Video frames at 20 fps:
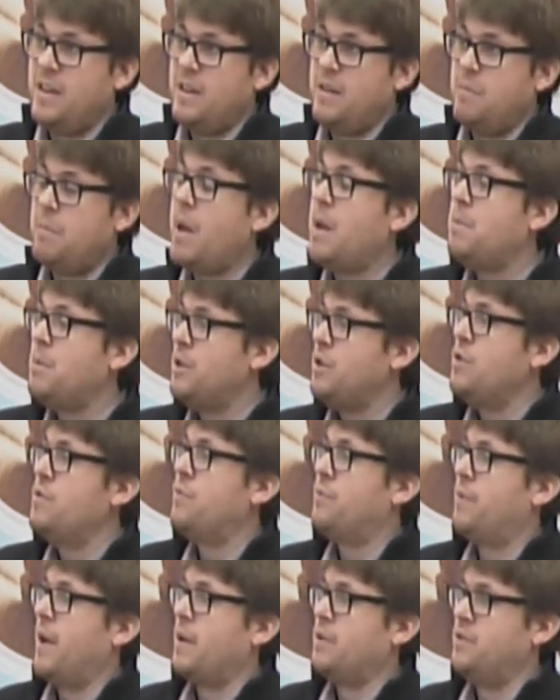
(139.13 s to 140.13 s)
Maybe you
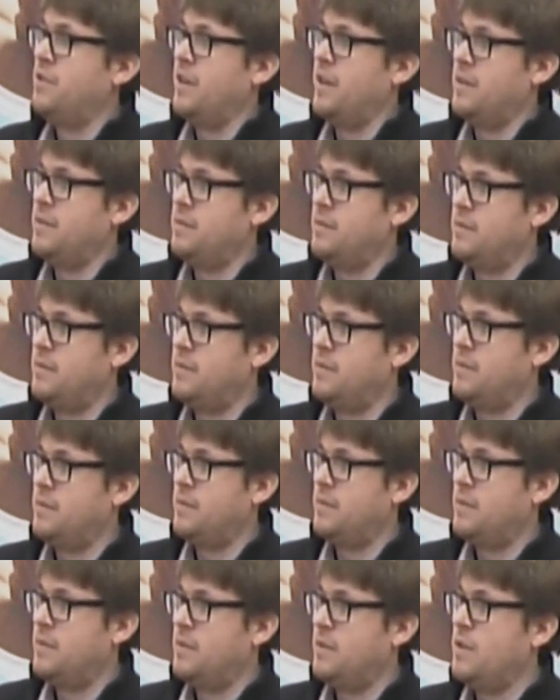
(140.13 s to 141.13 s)
felt it.
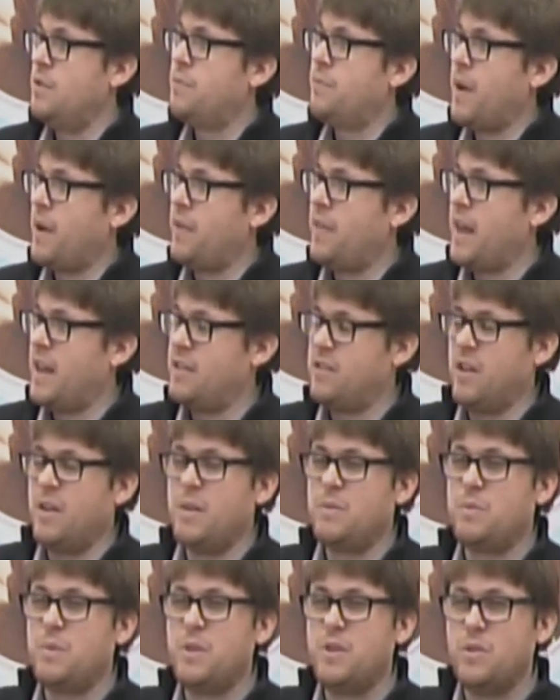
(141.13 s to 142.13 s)
You felt that
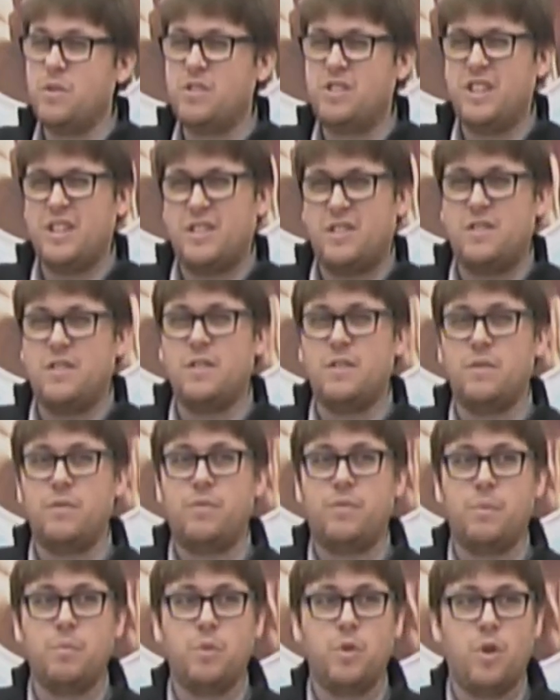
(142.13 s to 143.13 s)
times when you're distant
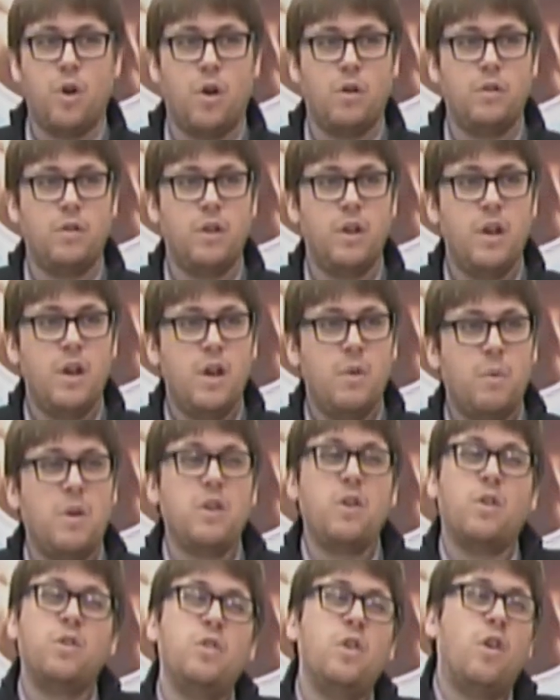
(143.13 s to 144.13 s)
from God, when
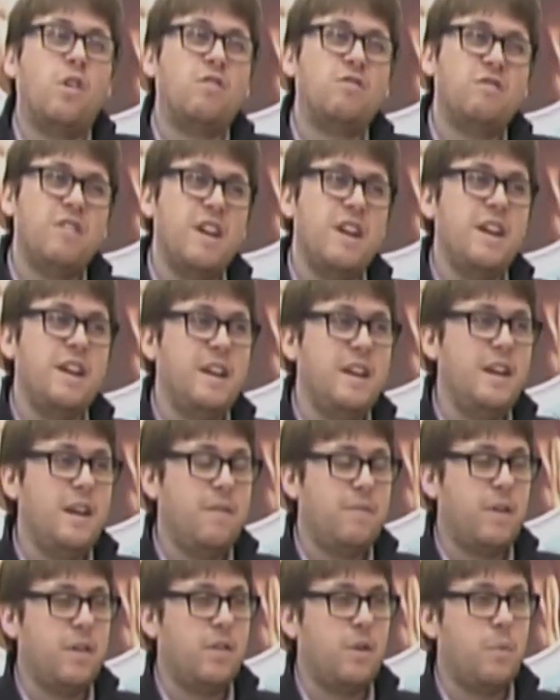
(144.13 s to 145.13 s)
you're not really
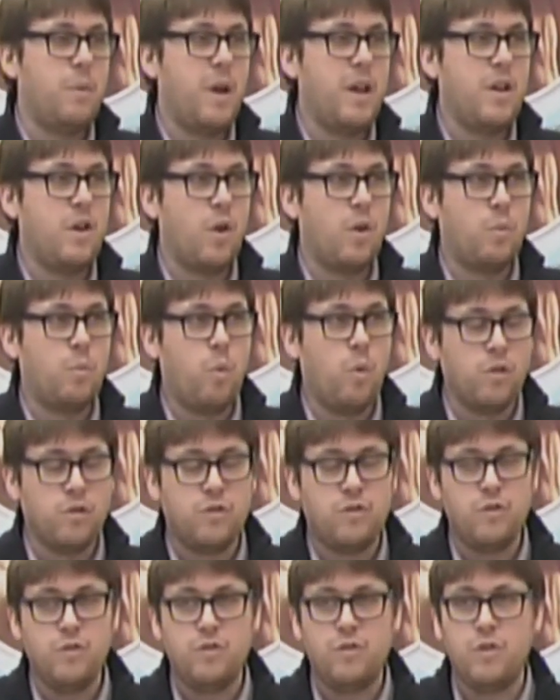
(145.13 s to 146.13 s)
living the way God
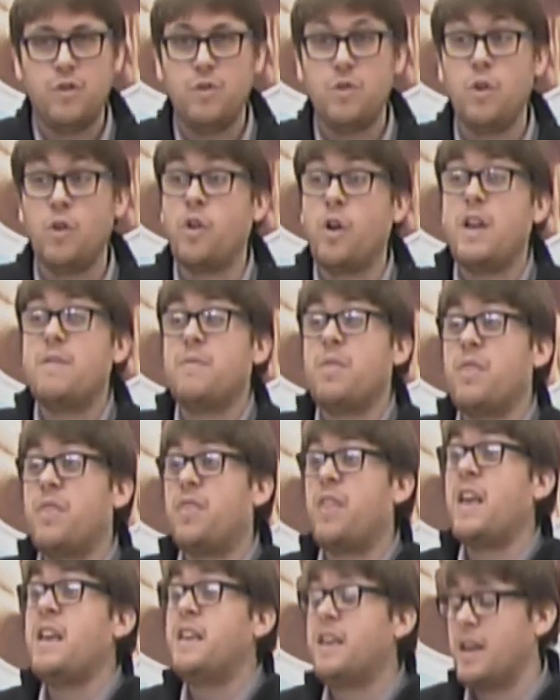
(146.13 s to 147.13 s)
wants you to. You're not even
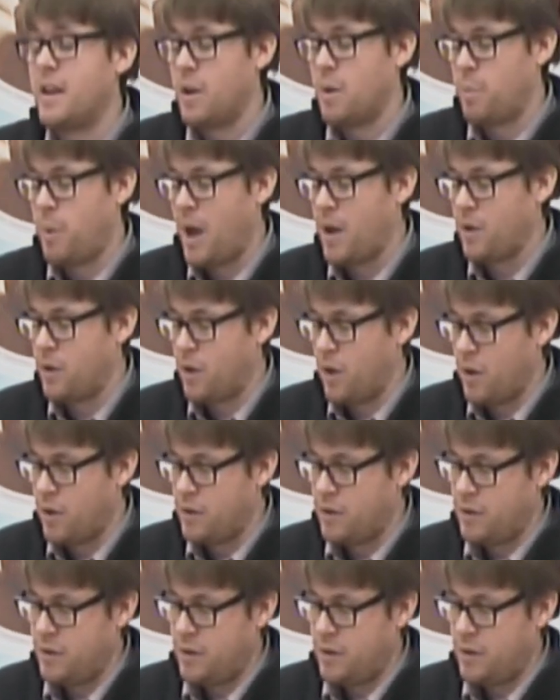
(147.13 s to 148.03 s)
thinking about God.